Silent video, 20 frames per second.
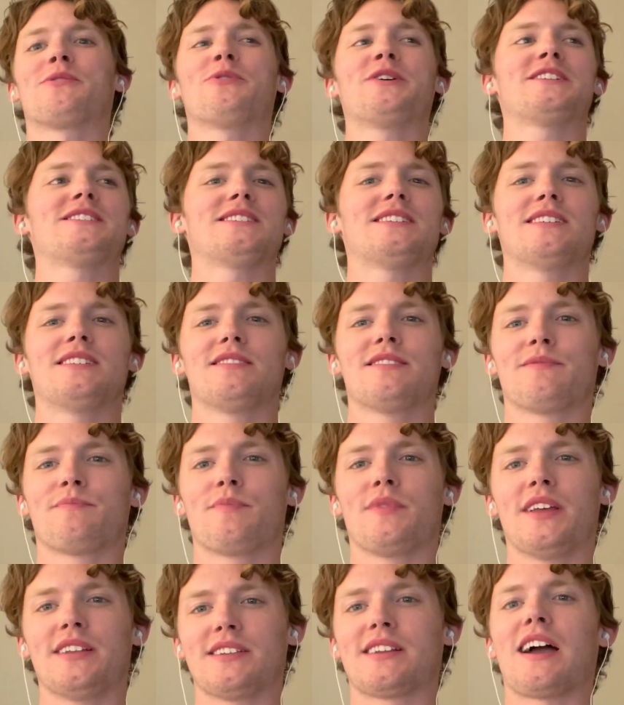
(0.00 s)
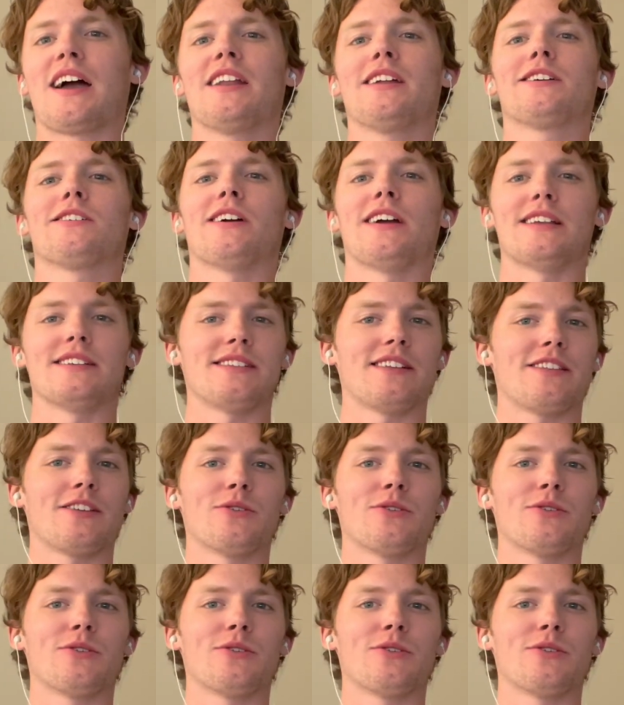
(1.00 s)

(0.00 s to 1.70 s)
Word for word: which is, is kind of crazy.